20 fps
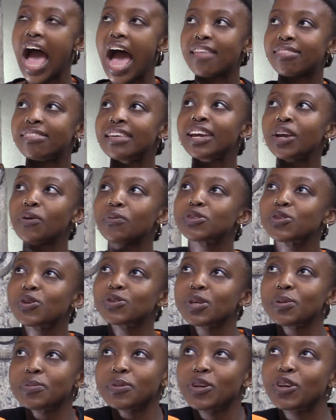I think it was
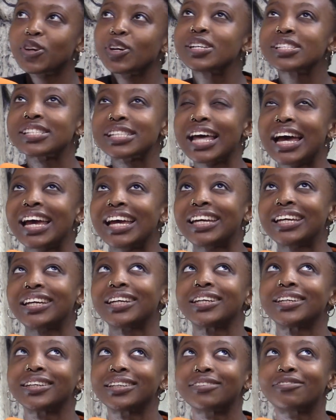also because
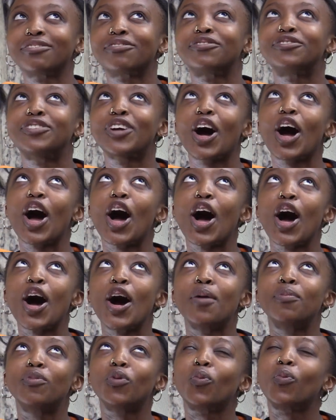
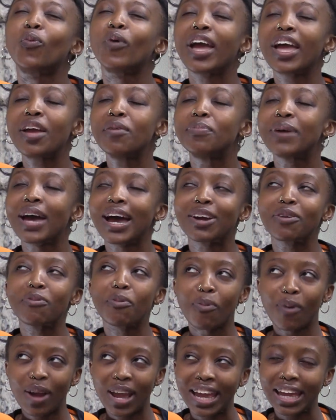from way back
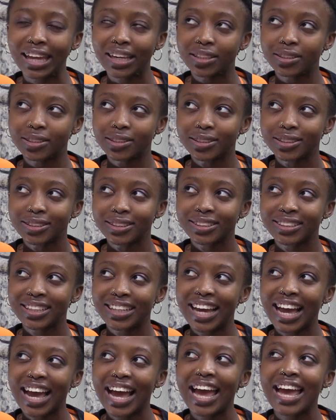when,
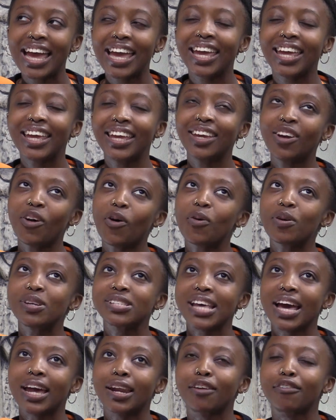I always
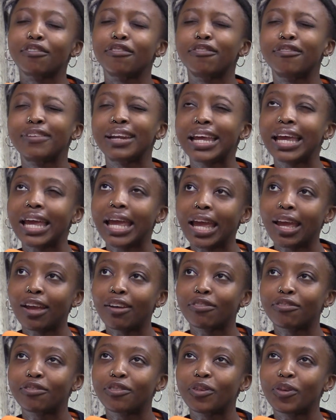had a flair
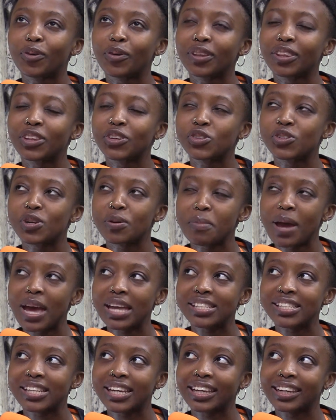for the
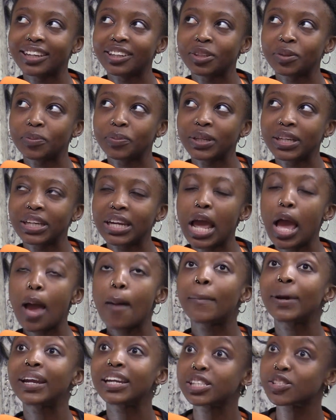dramatic a little bit.
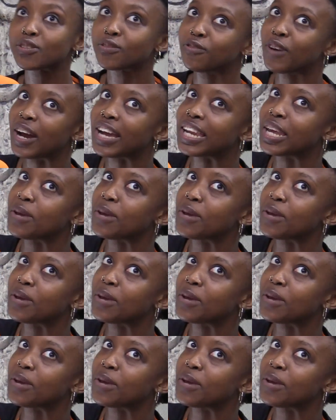But it's funny